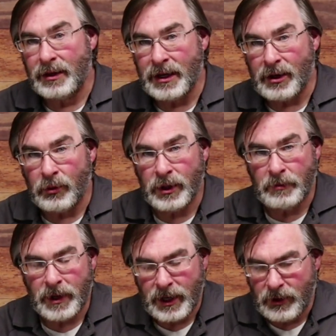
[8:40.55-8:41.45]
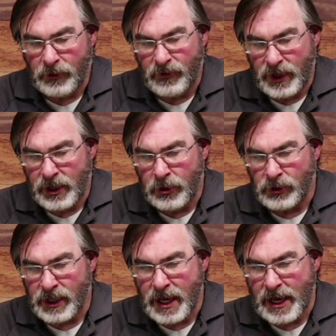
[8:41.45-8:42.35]
Now, one of my other
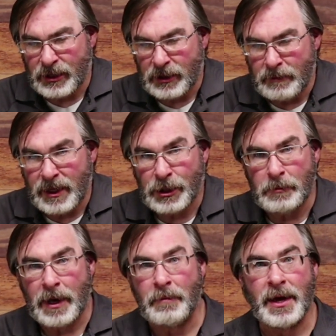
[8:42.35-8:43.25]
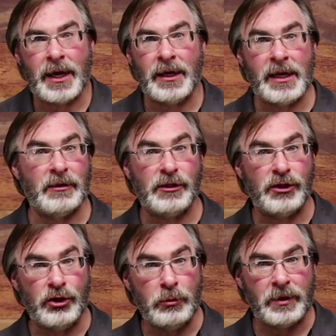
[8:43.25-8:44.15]
videos, I actually mentioned about making a
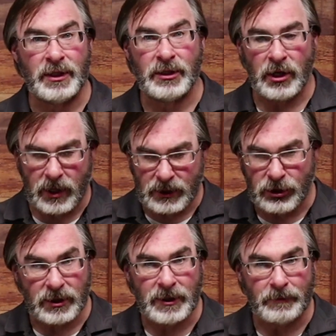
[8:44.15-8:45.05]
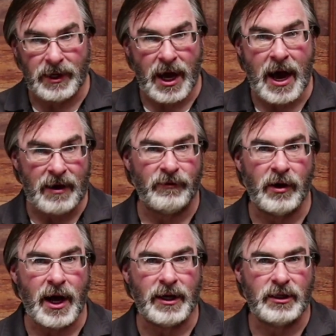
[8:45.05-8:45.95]
stupid sauce, just something hot
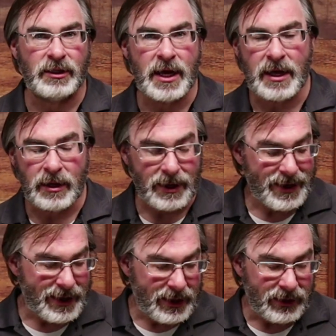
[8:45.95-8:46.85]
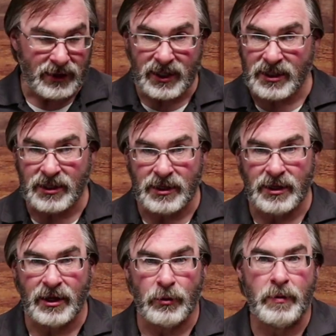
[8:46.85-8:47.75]
for hot's sake. This is
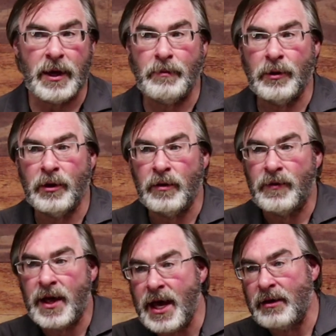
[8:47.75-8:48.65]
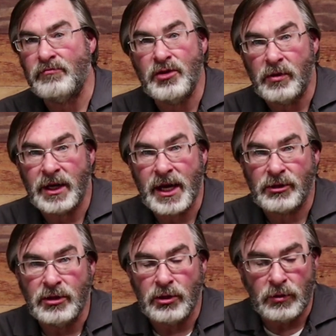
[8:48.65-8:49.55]
another pepper that you can
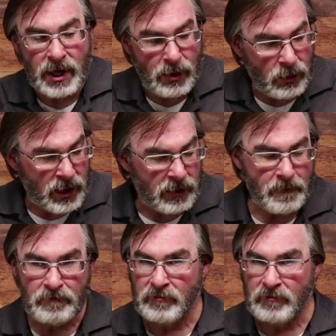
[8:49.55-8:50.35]
actually do that with.